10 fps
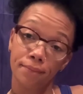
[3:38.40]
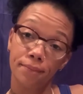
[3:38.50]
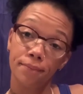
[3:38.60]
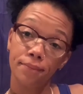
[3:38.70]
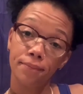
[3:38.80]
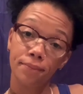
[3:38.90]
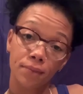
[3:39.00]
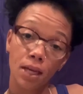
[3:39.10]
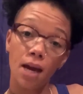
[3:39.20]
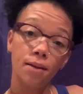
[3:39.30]
Okay,
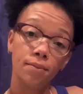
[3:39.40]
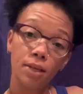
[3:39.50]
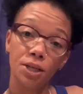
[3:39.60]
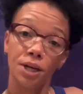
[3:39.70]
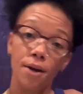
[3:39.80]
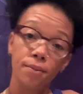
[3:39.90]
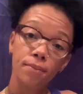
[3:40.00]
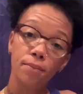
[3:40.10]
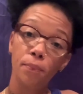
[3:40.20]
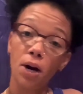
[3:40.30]
there you go.
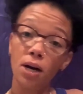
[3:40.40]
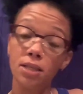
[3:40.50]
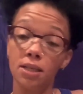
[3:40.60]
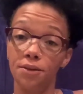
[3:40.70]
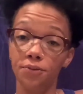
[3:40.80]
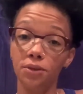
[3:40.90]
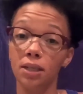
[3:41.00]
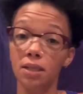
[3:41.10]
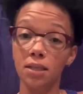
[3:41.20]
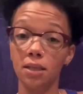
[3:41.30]
Pause it if you need to see.
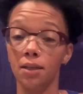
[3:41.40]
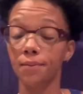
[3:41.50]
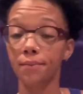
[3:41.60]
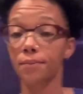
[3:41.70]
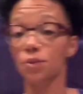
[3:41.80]
Sorry.